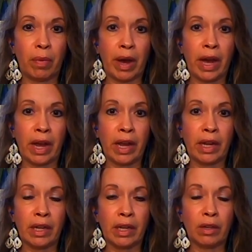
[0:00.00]

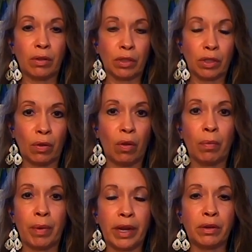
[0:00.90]
by your soul,
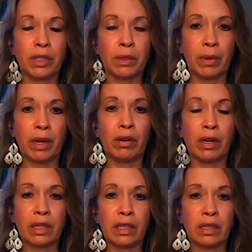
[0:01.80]
by your
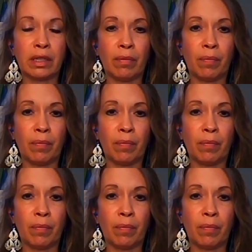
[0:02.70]
spirit.